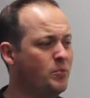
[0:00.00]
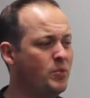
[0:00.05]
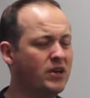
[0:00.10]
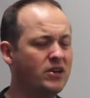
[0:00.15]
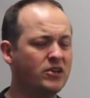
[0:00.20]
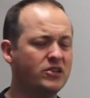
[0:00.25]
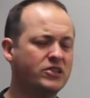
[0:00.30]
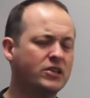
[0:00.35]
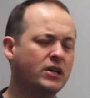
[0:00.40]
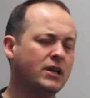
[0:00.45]

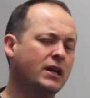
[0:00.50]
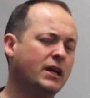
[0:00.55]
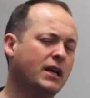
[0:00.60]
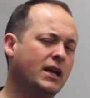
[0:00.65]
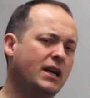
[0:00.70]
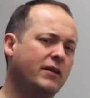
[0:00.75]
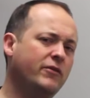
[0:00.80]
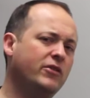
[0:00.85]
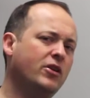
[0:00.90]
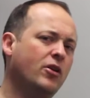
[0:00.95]
because
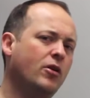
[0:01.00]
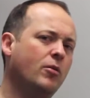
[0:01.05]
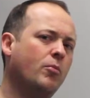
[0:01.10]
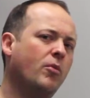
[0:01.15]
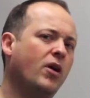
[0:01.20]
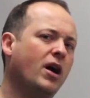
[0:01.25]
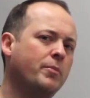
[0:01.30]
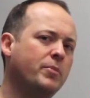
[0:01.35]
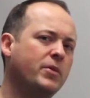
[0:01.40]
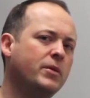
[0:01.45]
even though it
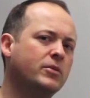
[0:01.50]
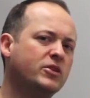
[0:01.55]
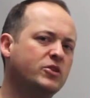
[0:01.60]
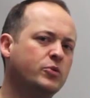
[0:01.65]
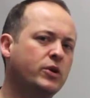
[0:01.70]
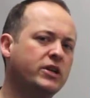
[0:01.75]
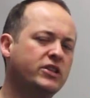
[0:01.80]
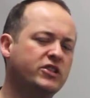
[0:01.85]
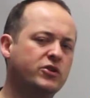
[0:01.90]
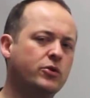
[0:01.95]
might be
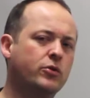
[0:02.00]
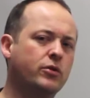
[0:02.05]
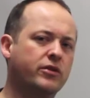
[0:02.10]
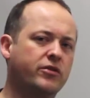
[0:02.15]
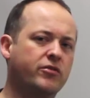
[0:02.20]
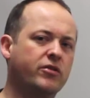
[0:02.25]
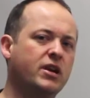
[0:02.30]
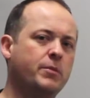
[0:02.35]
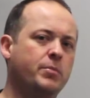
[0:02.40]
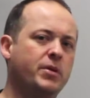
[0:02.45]
between 2 or
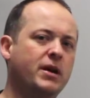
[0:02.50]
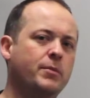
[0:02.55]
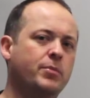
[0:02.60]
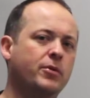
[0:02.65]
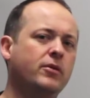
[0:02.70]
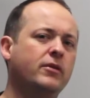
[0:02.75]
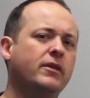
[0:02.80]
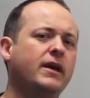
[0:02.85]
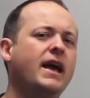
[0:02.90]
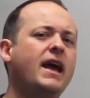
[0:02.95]
3
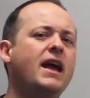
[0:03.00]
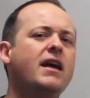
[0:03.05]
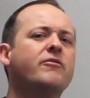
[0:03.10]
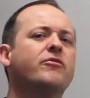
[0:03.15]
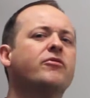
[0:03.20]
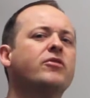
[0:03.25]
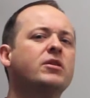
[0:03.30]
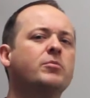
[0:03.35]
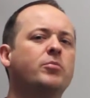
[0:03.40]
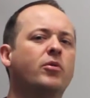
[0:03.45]
people,
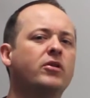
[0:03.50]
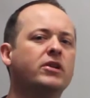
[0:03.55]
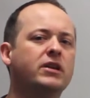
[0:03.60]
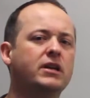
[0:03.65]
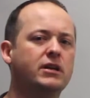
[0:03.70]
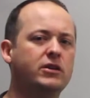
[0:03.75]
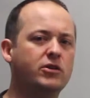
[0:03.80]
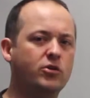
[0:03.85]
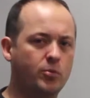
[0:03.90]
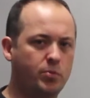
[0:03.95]

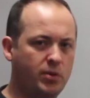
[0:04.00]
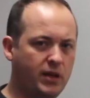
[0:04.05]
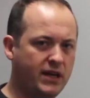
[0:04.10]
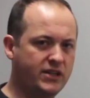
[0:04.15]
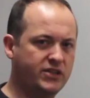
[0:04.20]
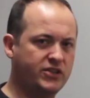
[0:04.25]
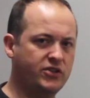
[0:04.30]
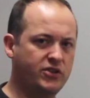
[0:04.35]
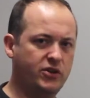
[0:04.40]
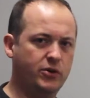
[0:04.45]
everybody in your
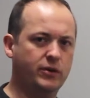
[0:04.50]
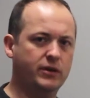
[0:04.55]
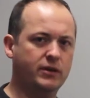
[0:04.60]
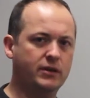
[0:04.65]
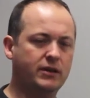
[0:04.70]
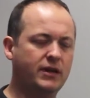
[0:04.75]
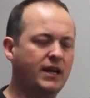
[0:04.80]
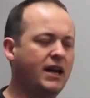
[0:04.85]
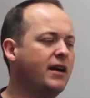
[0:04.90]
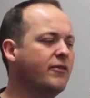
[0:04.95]
place knew it.
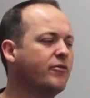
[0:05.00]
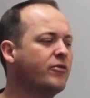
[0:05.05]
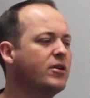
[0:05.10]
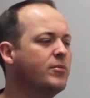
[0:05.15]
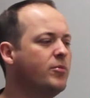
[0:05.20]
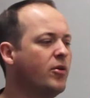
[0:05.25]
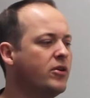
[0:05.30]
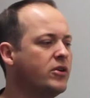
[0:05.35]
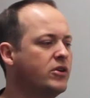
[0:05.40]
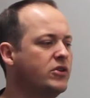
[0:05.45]

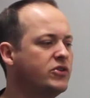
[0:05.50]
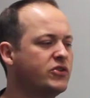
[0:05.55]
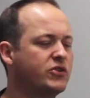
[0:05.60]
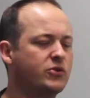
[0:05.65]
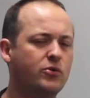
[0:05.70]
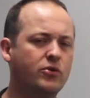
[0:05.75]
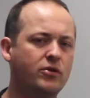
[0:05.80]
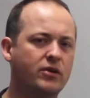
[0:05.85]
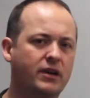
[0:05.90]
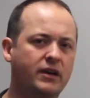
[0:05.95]
Everybody
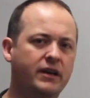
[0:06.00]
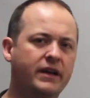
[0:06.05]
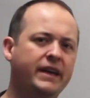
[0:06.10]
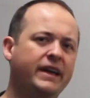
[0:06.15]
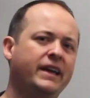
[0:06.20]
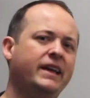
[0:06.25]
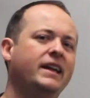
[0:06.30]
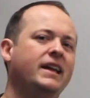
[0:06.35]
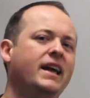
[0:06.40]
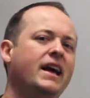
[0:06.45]
saw it.
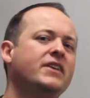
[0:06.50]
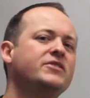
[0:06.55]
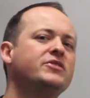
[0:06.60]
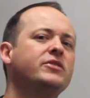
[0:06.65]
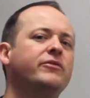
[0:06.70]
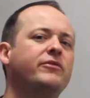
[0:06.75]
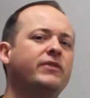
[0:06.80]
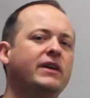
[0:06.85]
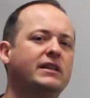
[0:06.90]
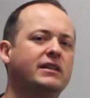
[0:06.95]
It
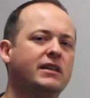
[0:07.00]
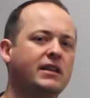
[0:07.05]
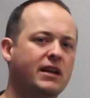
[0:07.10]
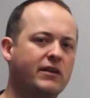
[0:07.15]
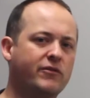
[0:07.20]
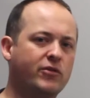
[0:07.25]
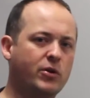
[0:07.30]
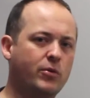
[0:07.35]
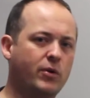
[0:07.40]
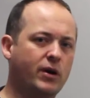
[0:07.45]
has affected
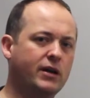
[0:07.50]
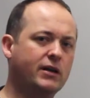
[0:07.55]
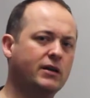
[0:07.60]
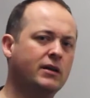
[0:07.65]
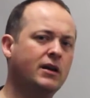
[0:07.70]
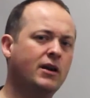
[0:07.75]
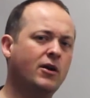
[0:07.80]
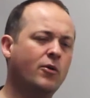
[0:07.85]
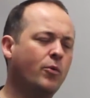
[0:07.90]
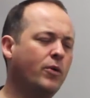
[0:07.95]

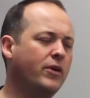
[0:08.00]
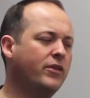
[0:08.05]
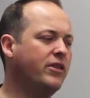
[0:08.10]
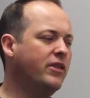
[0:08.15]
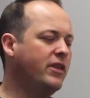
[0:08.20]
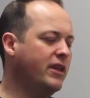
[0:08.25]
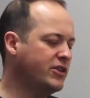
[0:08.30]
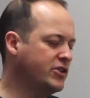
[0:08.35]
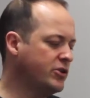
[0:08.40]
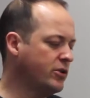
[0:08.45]
everyone,
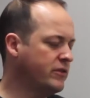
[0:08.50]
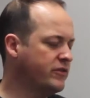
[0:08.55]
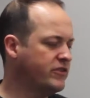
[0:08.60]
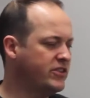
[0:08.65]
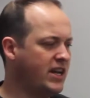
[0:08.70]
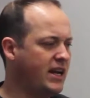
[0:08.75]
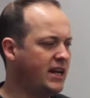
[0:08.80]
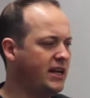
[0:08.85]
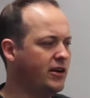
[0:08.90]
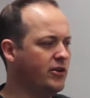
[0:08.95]
whether they're sort of
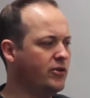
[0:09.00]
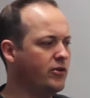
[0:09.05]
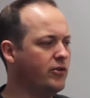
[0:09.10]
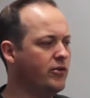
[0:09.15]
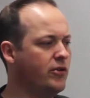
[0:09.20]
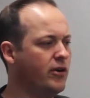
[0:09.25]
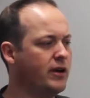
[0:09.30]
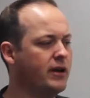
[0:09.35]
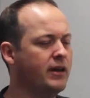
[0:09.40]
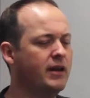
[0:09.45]
saying it
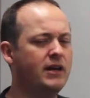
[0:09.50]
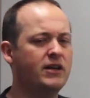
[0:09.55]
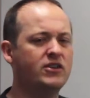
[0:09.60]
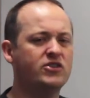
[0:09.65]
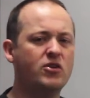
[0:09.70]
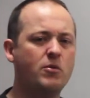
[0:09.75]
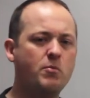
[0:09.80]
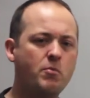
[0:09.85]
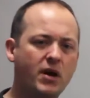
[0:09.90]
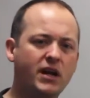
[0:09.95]
or not.
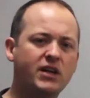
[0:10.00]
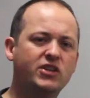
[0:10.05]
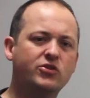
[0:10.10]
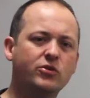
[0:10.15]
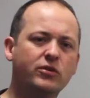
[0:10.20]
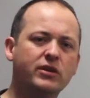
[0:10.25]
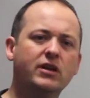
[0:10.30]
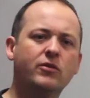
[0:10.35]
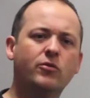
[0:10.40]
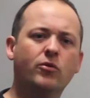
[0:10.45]
So make
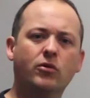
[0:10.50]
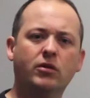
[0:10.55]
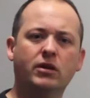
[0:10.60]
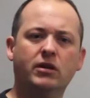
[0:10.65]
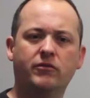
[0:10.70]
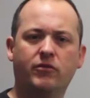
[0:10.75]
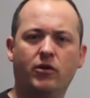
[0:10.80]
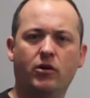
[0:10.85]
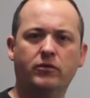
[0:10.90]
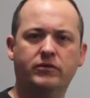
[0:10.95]
sure they're all
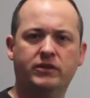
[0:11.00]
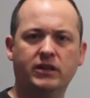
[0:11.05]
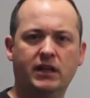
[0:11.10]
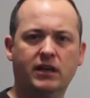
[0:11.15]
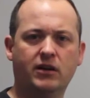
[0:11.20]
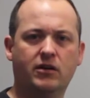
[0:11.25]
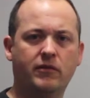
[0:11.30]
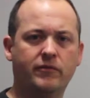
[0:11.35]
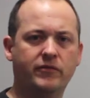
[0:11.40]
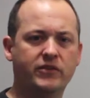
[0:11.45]
involved in
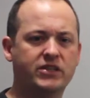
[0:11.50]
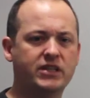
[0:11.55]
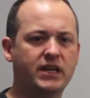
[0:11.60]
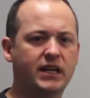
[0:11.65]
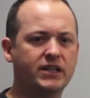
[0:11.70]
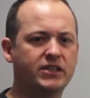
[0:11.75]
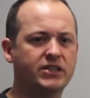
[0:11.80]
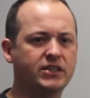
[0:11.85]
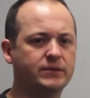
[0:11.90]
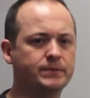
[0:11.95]
that
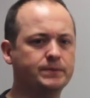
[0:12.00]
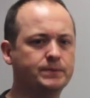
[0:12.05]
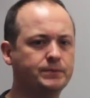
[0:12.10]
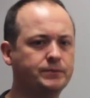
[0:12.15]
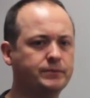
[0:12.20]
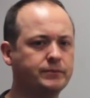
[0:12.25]
conversation.